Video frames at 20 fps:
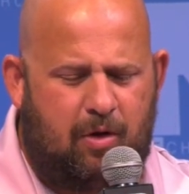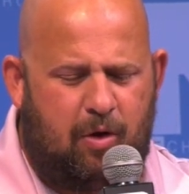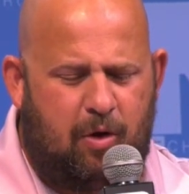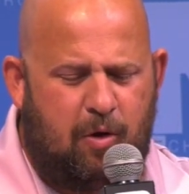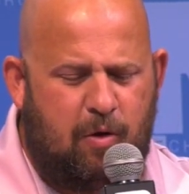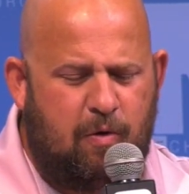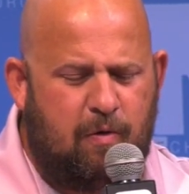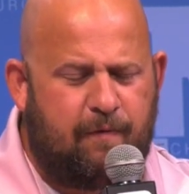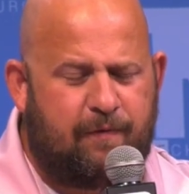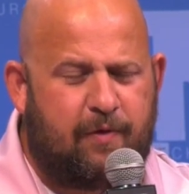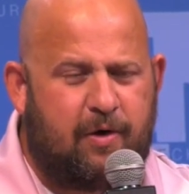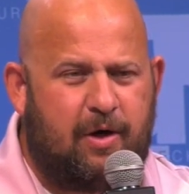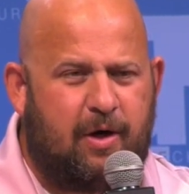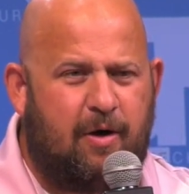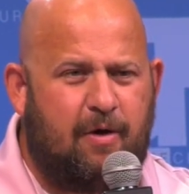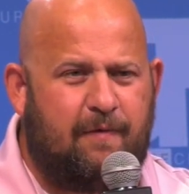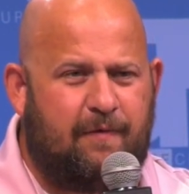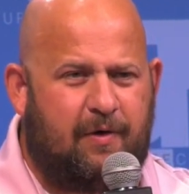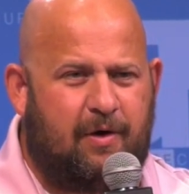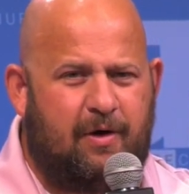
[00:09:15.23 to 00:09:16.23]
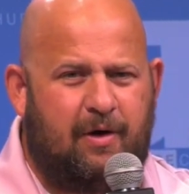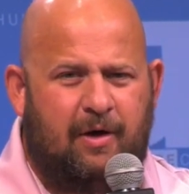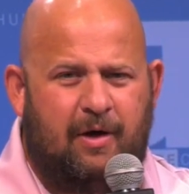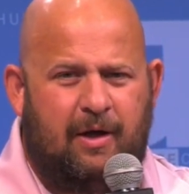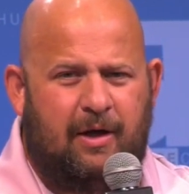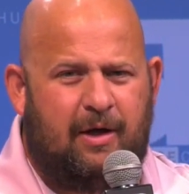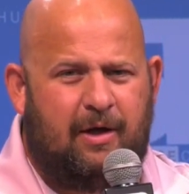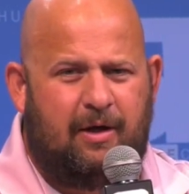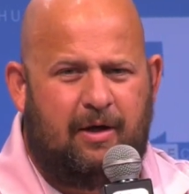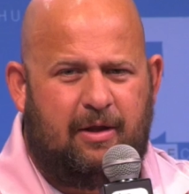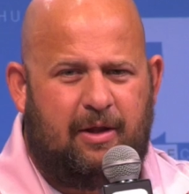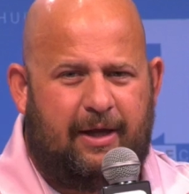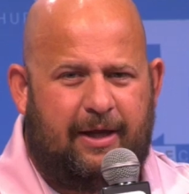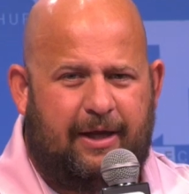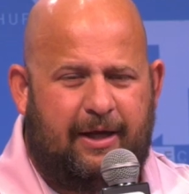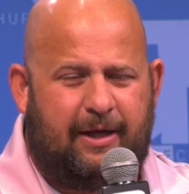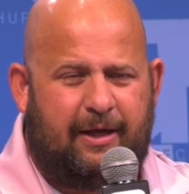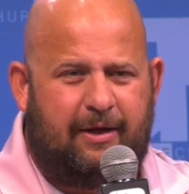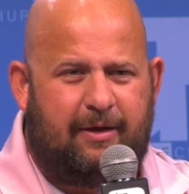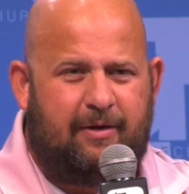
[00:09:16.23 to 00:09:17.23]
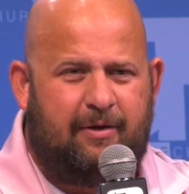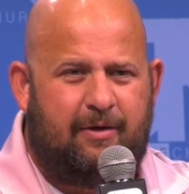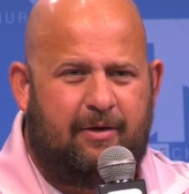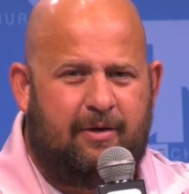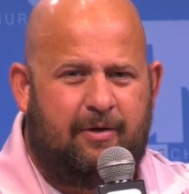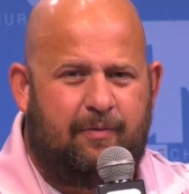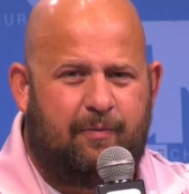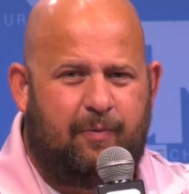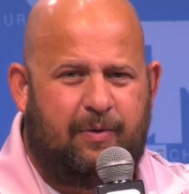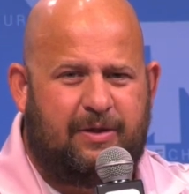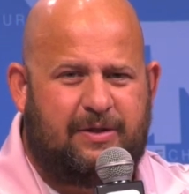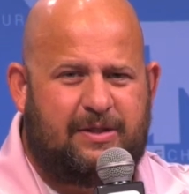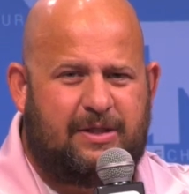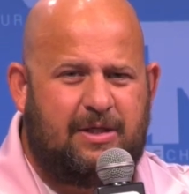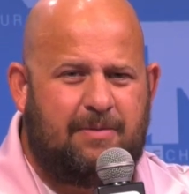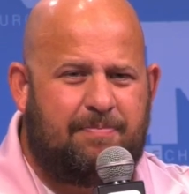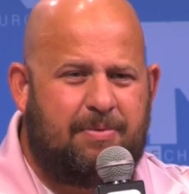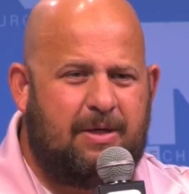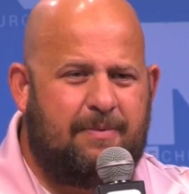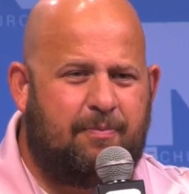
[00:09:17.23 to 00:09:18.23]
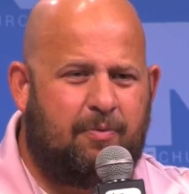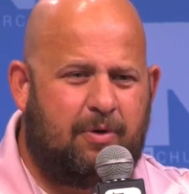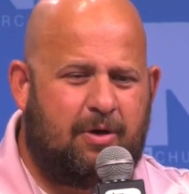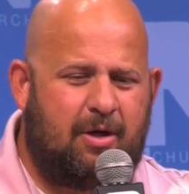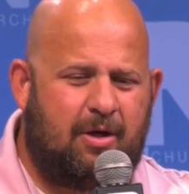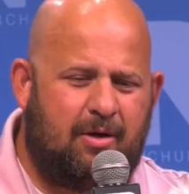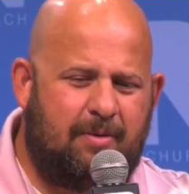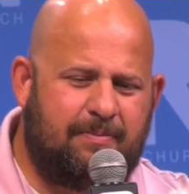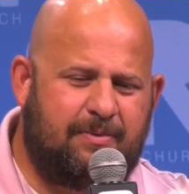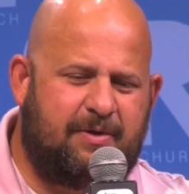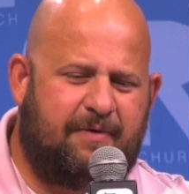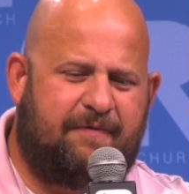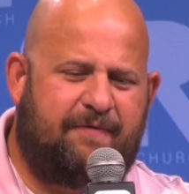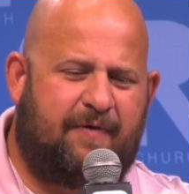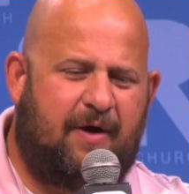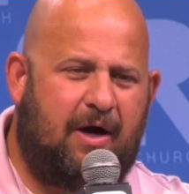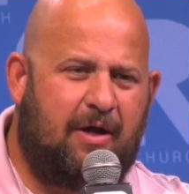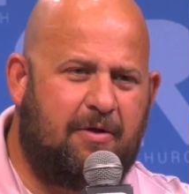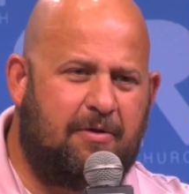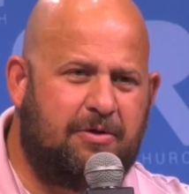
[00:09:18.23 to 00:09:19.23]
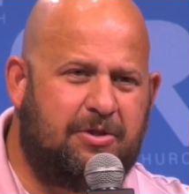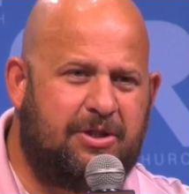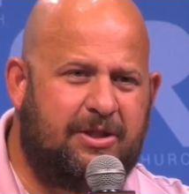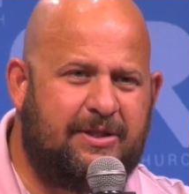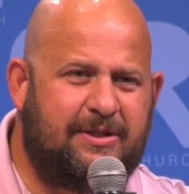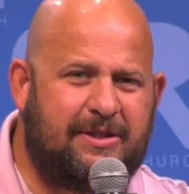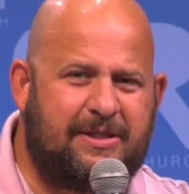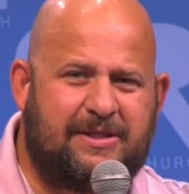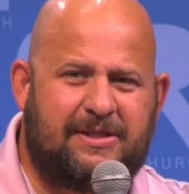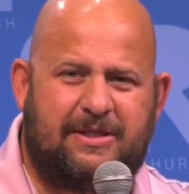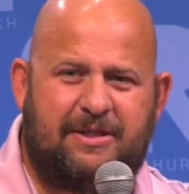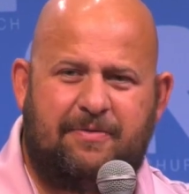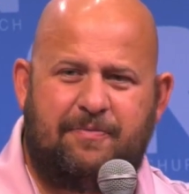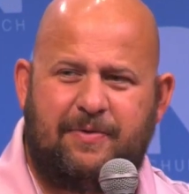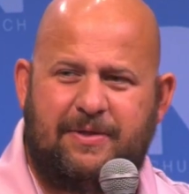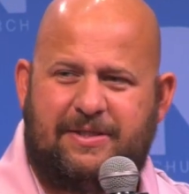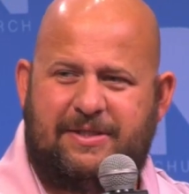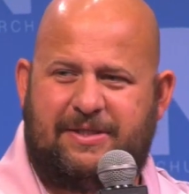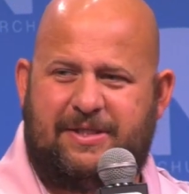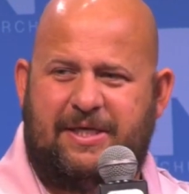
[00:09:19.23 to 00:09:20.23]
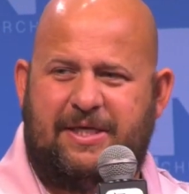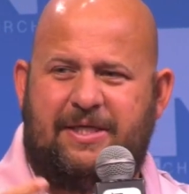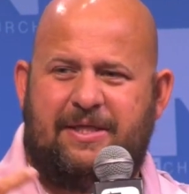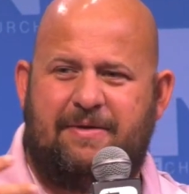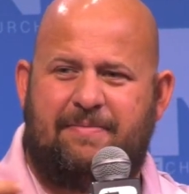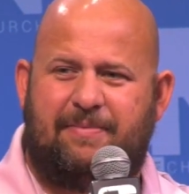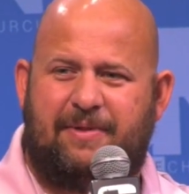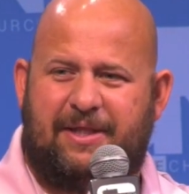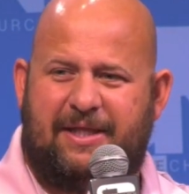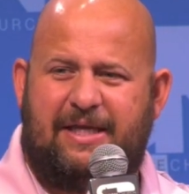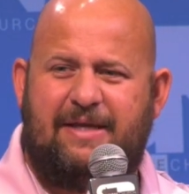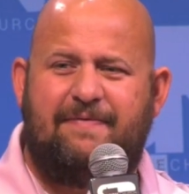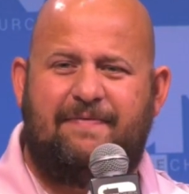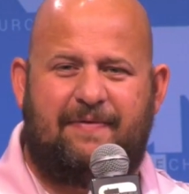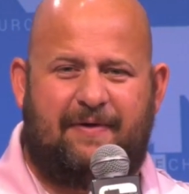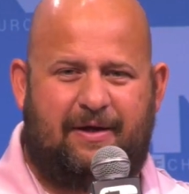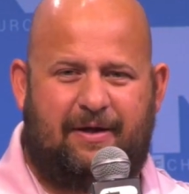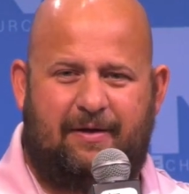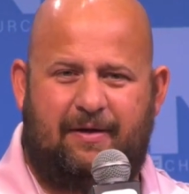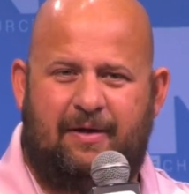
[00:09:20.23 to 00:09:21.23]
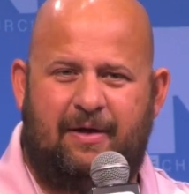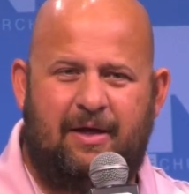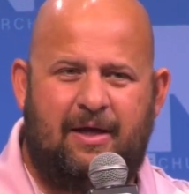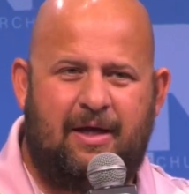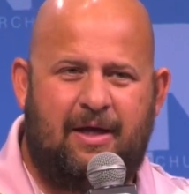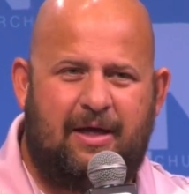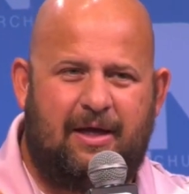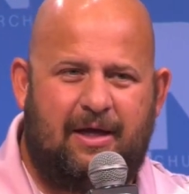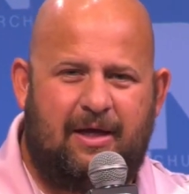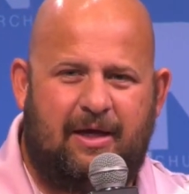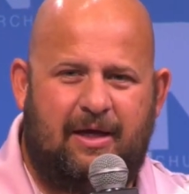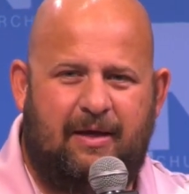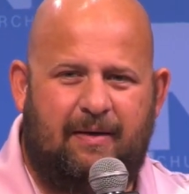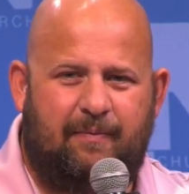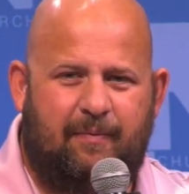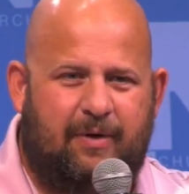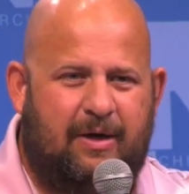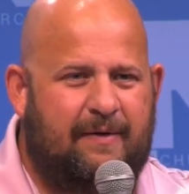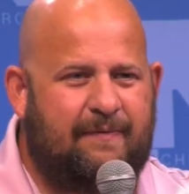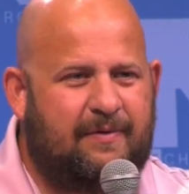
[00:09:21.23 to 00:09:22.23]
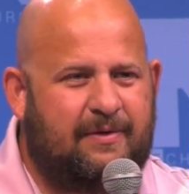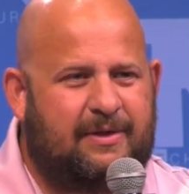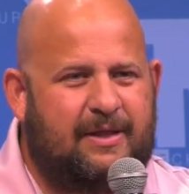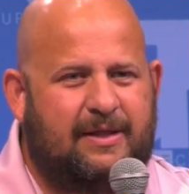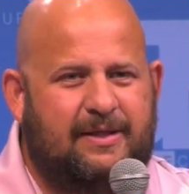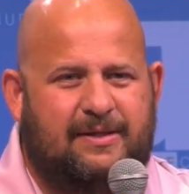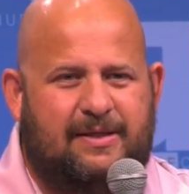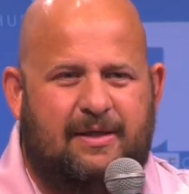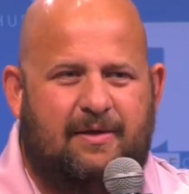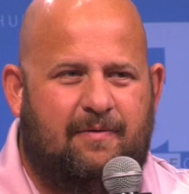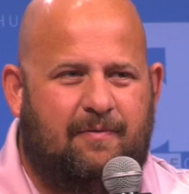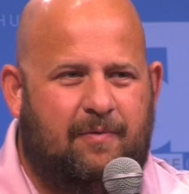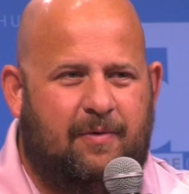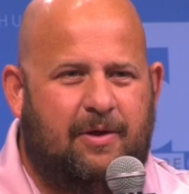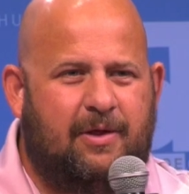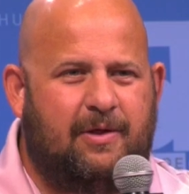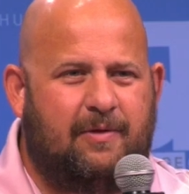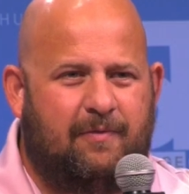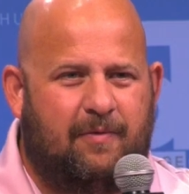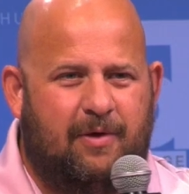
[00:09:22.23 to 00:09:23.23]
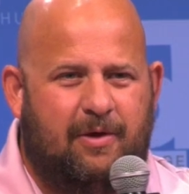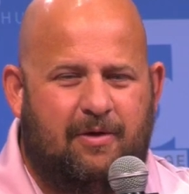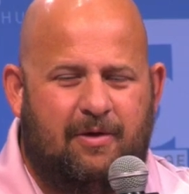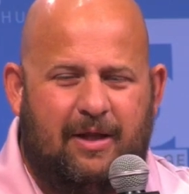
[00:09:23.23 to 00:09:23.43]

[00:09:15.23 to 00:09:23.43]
over and over, like we see people come to follow Jesus and then we see them leaving him whenever things get really real.